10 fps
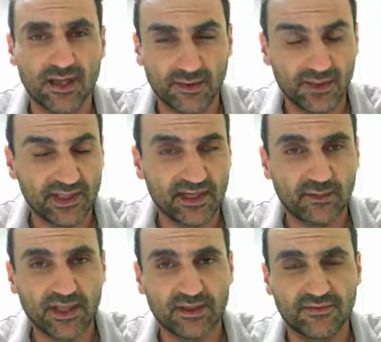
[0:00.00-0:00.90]
I don't really care
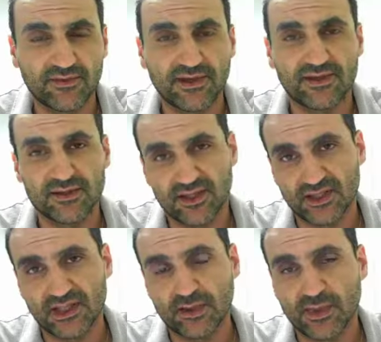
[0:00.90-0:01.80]
about the features, I
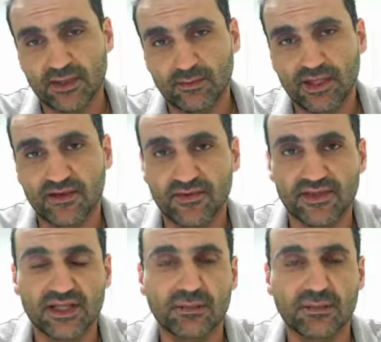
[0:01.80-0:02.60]
just care about the benefits,